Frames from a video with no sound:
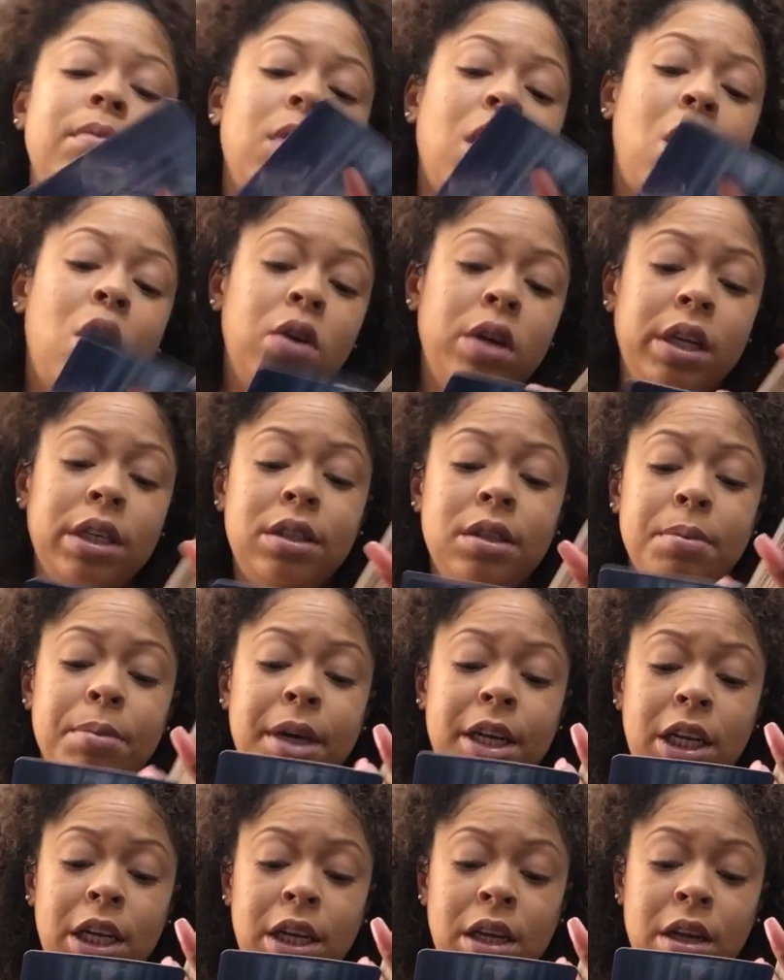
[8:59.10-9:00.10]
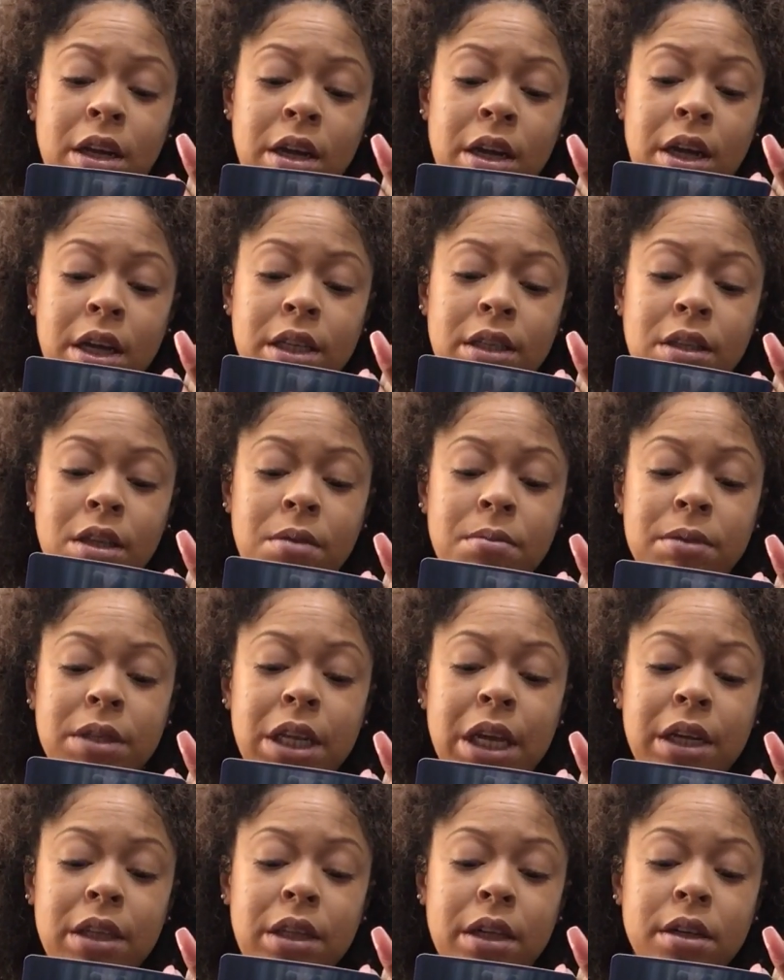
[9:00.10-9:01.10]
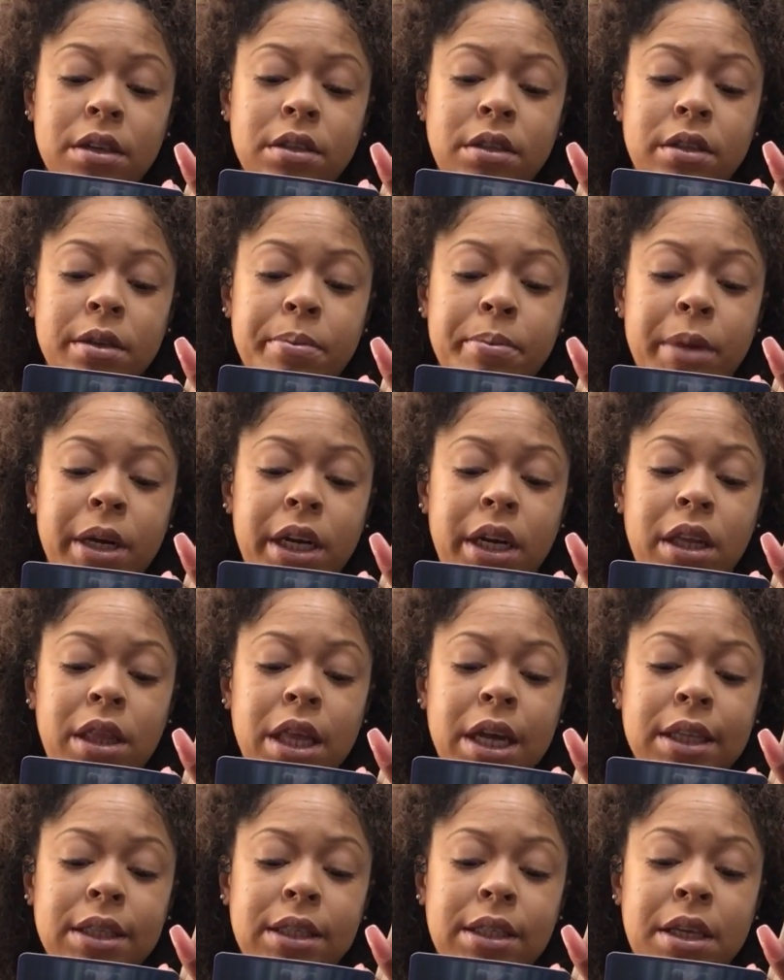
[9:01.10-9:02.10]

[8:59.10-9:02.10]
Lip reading: holding some money. Seems like there's some money that's